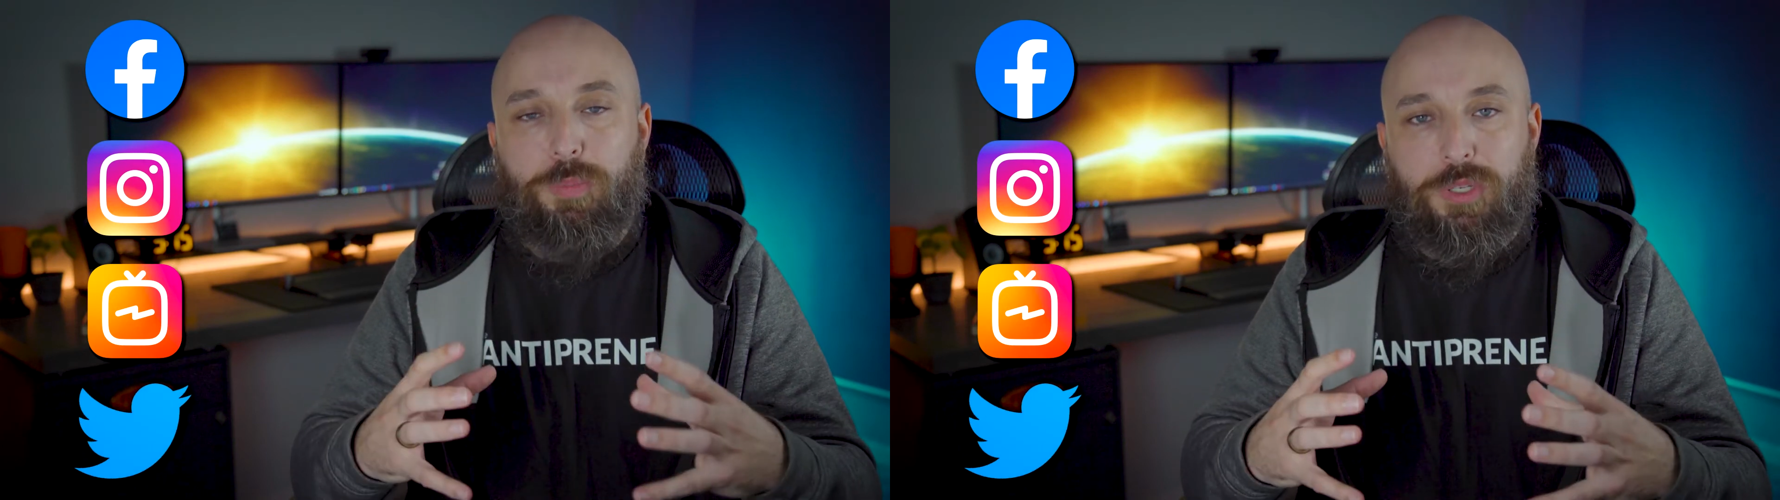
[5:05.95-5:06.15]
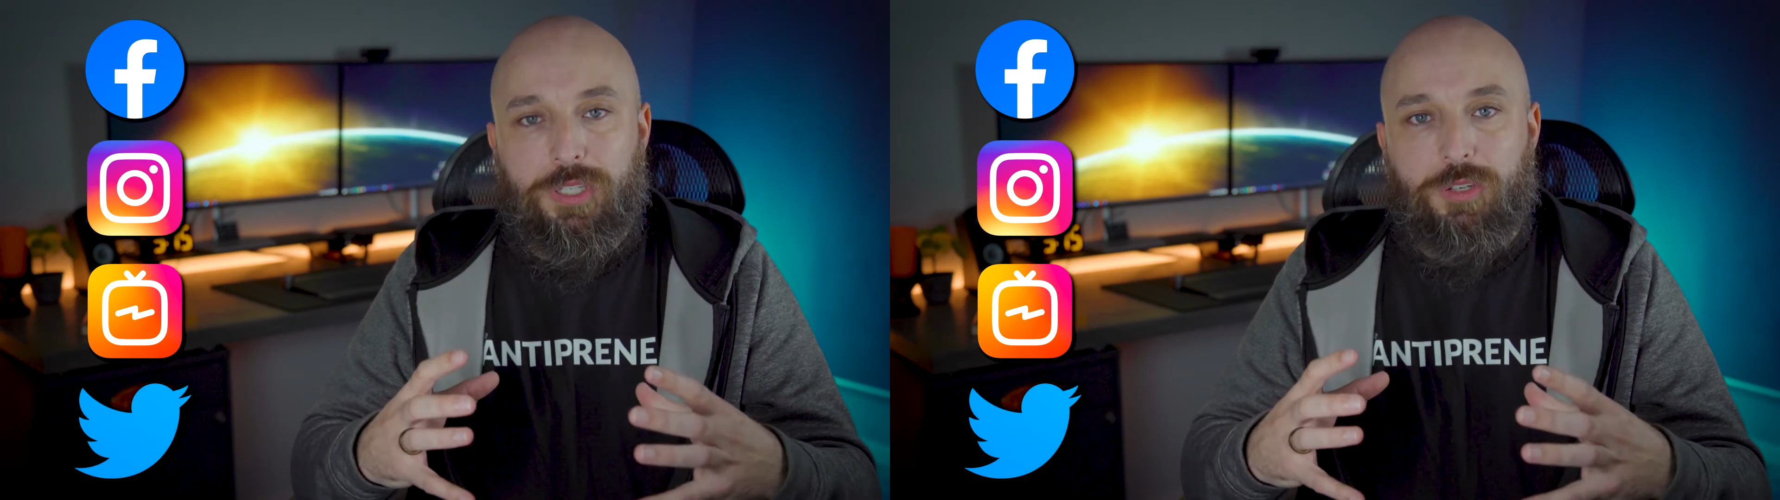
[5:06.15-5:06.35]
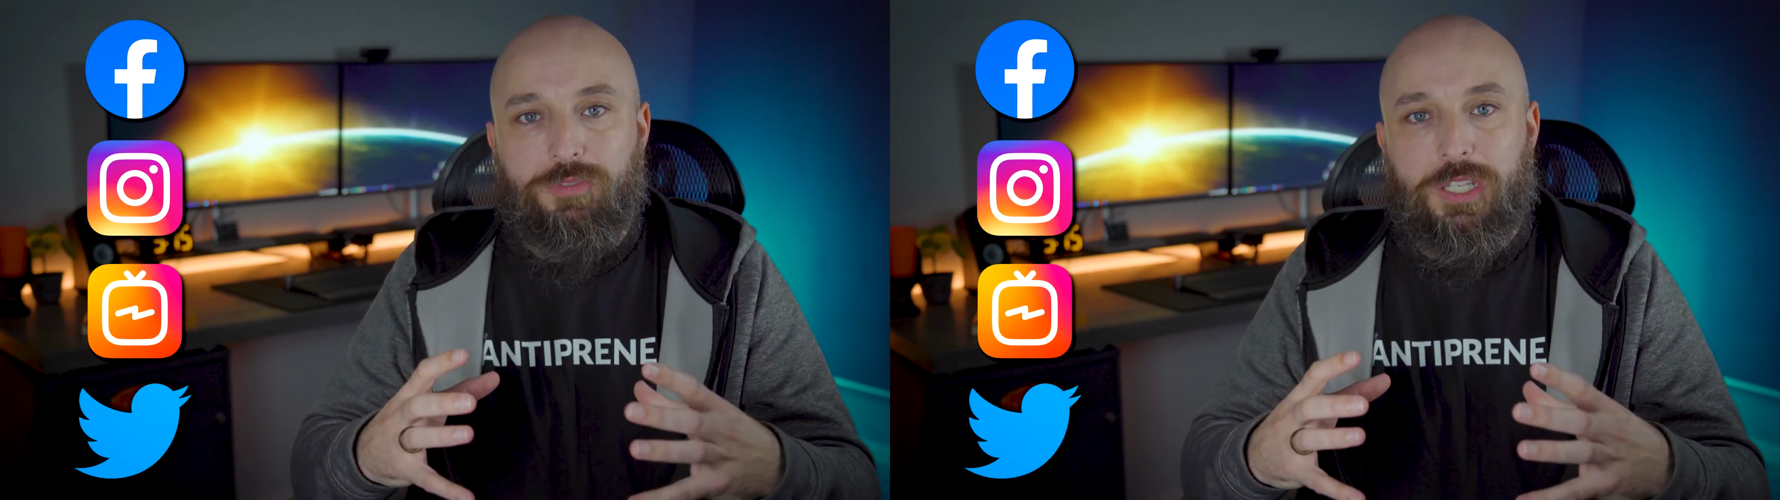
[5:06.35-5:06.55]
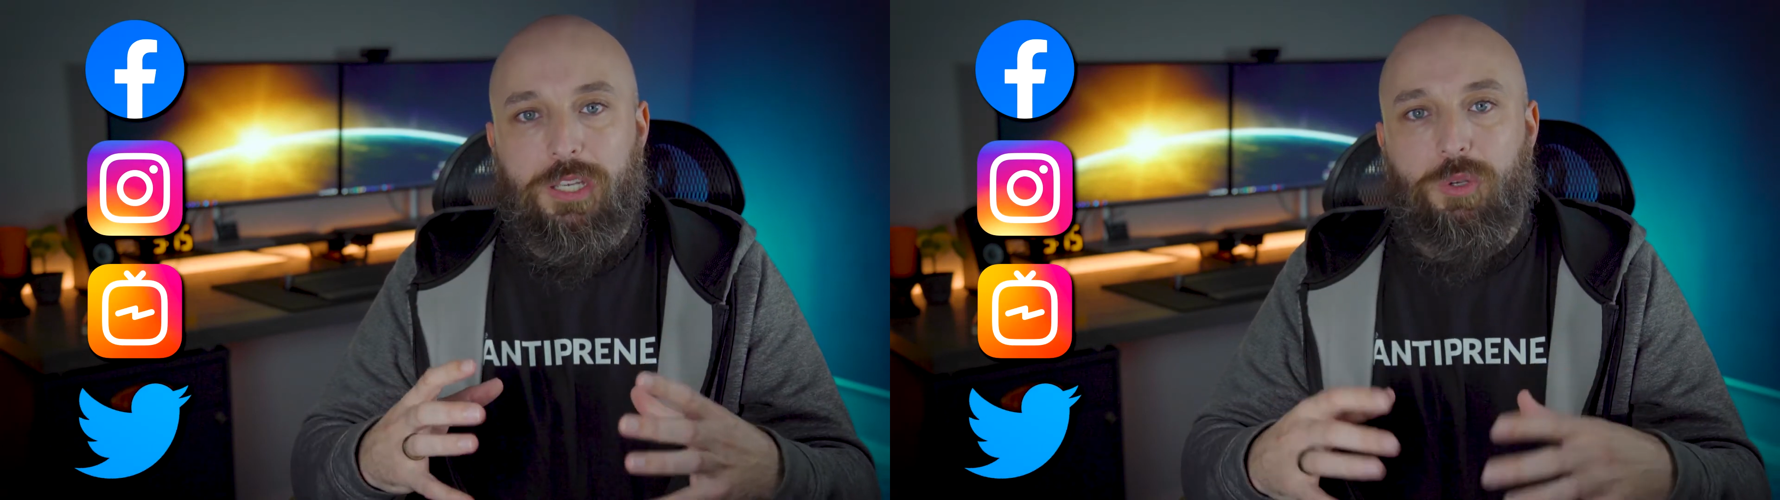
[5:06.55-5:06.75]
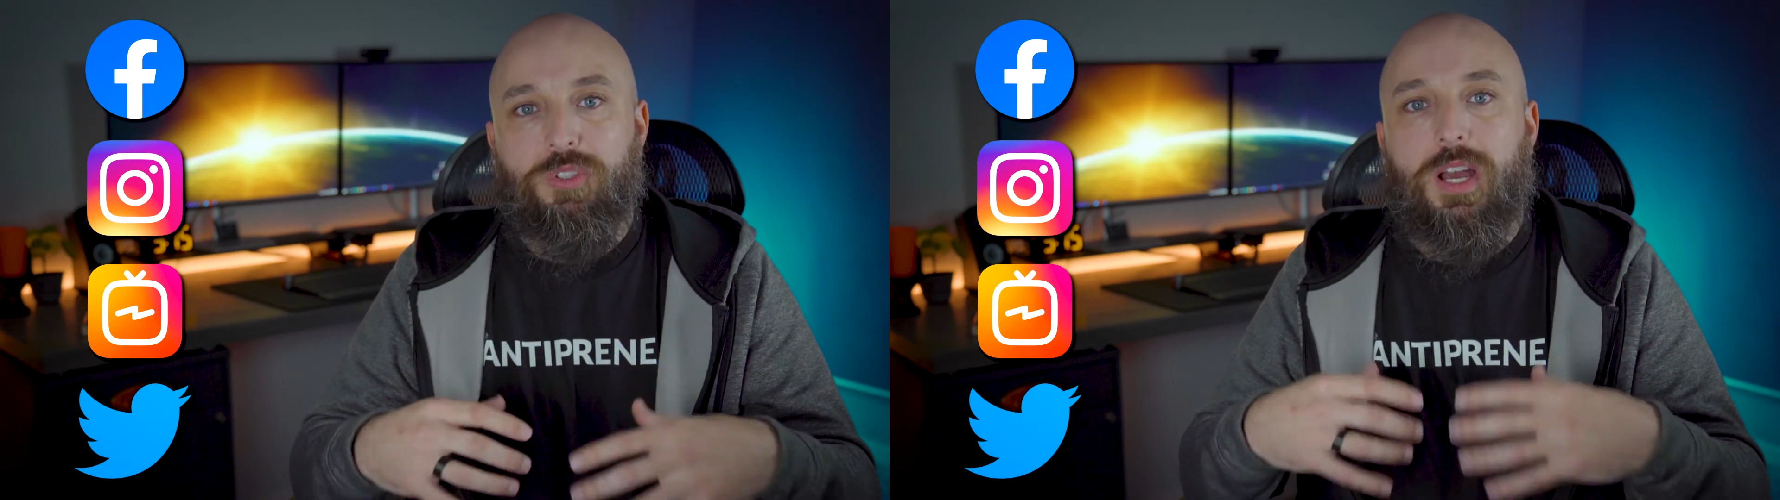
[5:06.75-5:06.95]
putting your
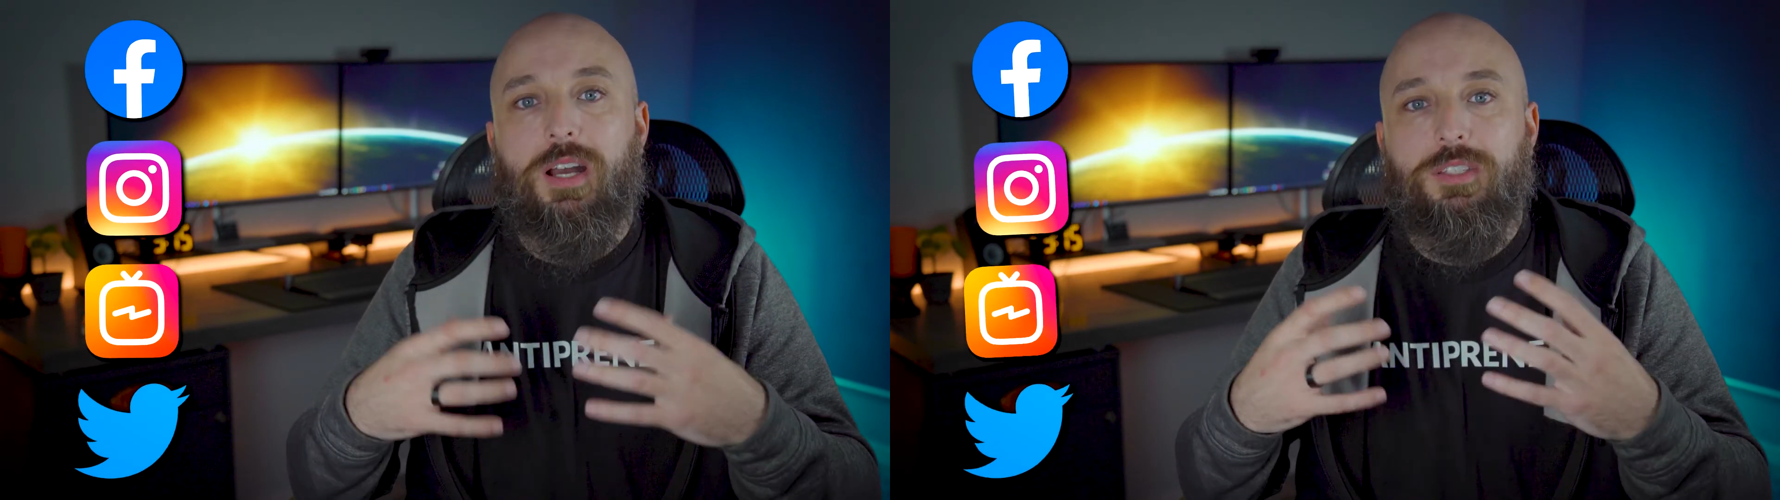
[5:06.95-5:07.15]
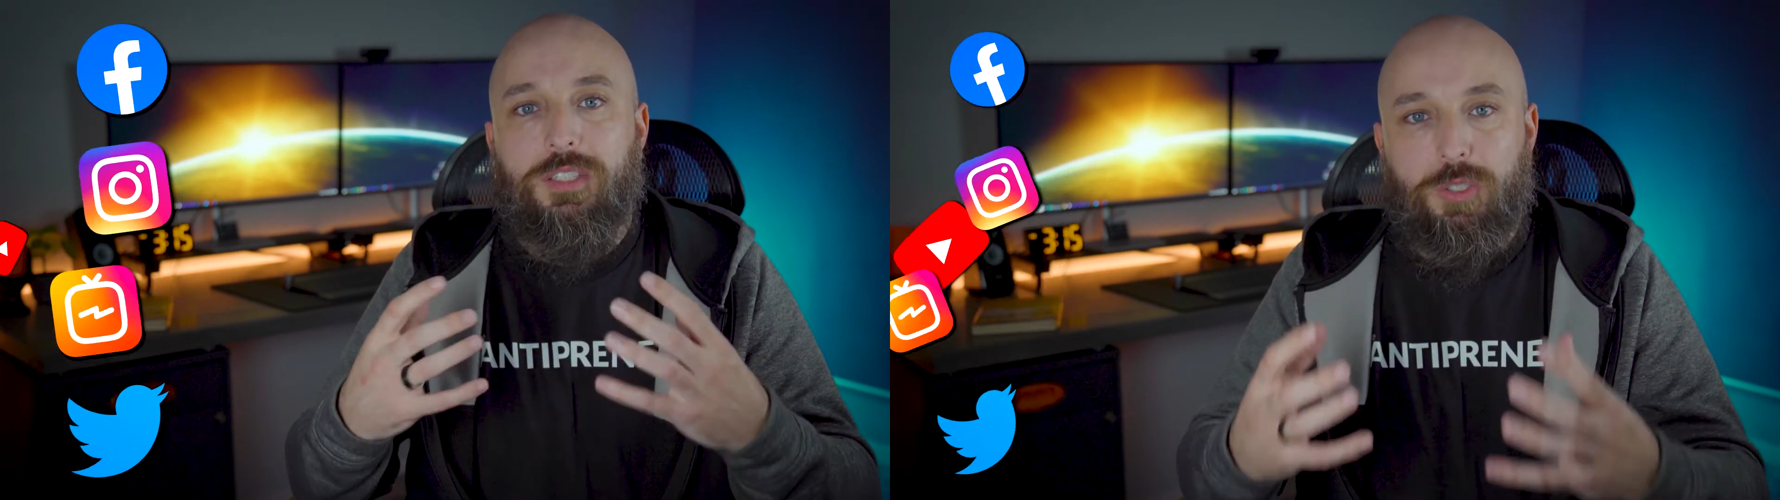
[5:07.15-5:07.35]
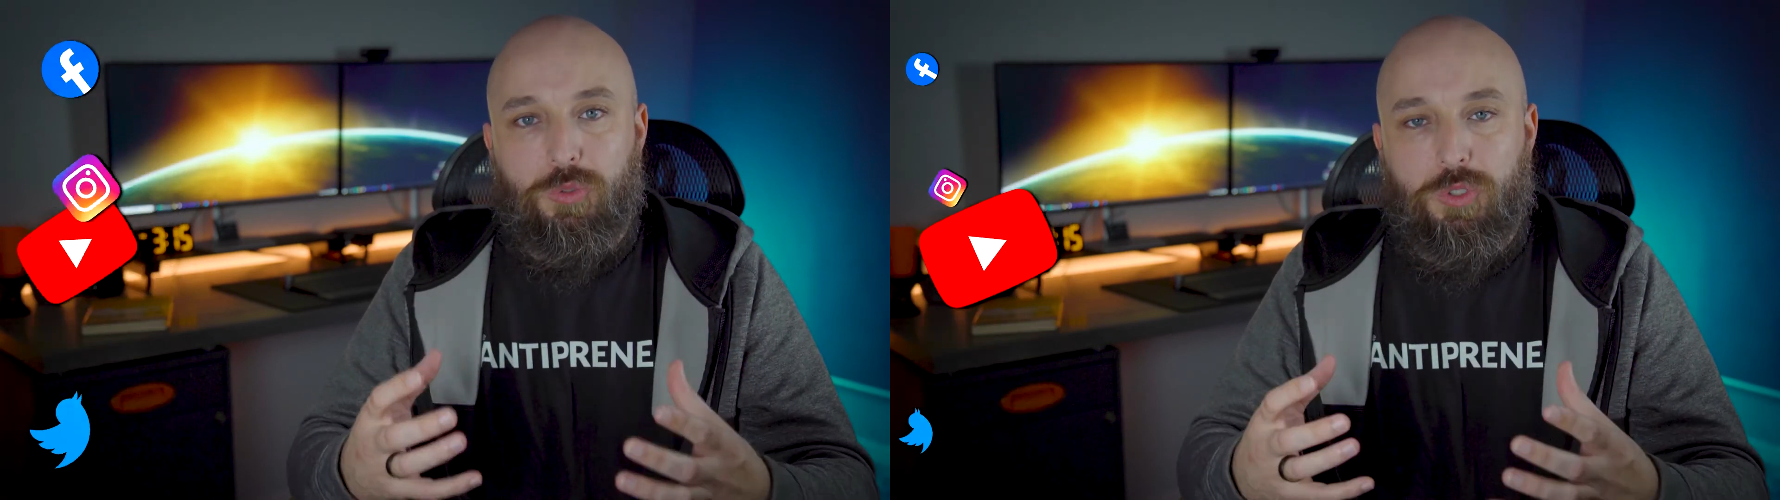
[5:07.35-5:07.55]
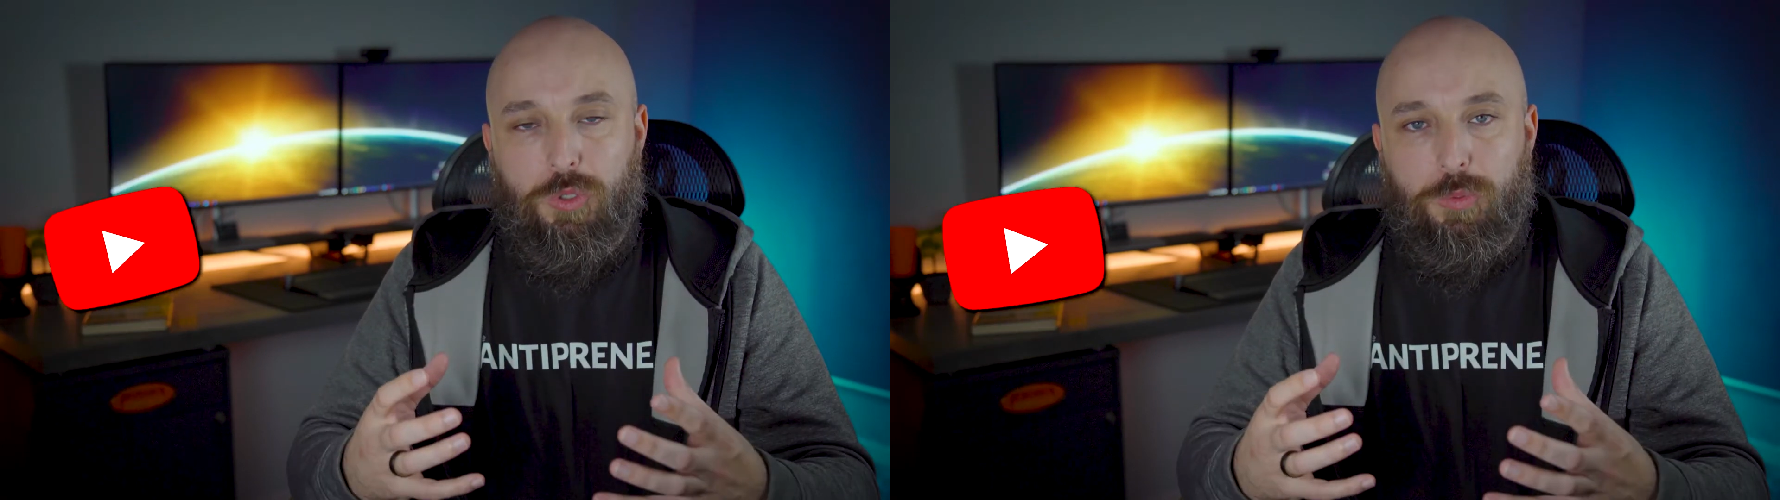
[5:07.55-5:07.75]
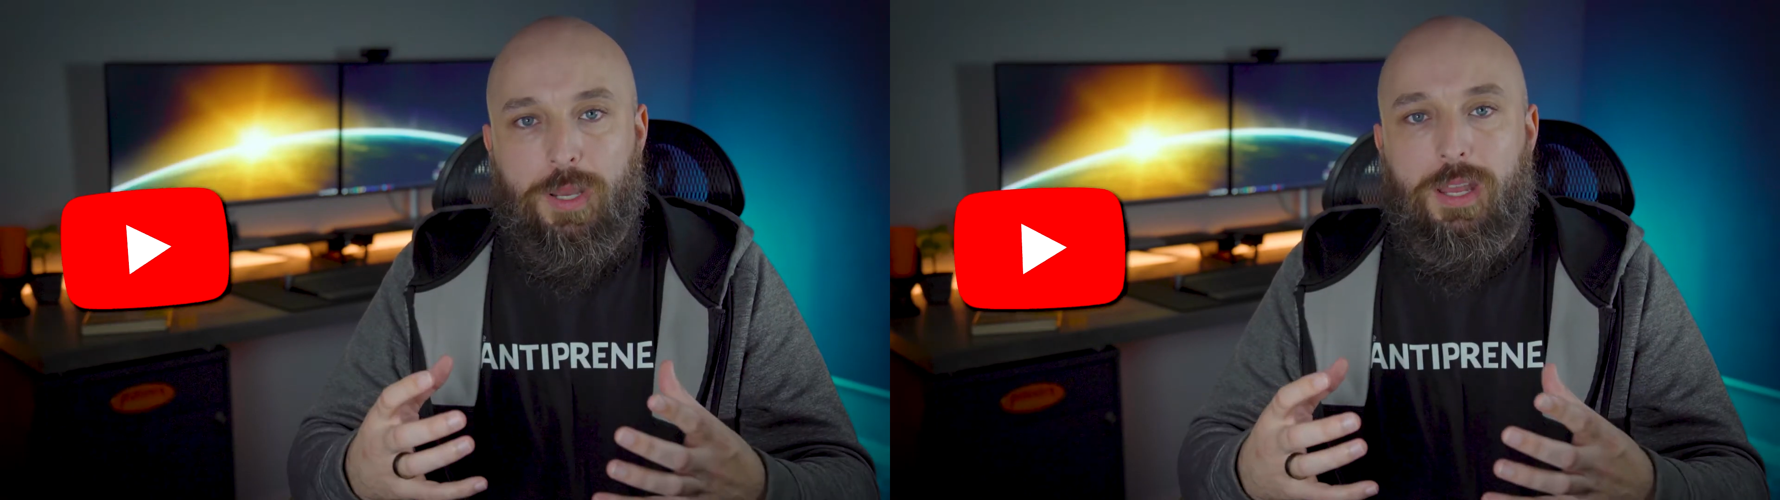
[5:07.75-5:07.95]
videos on
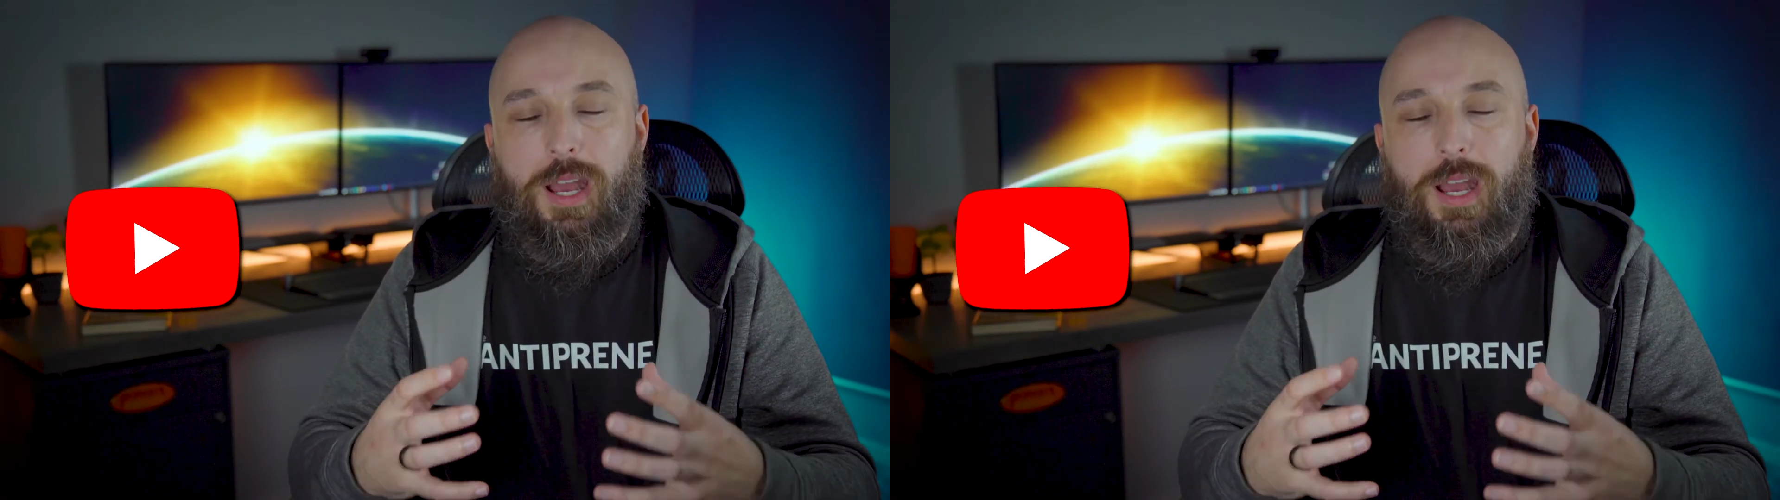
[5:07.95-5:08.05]
YouTube,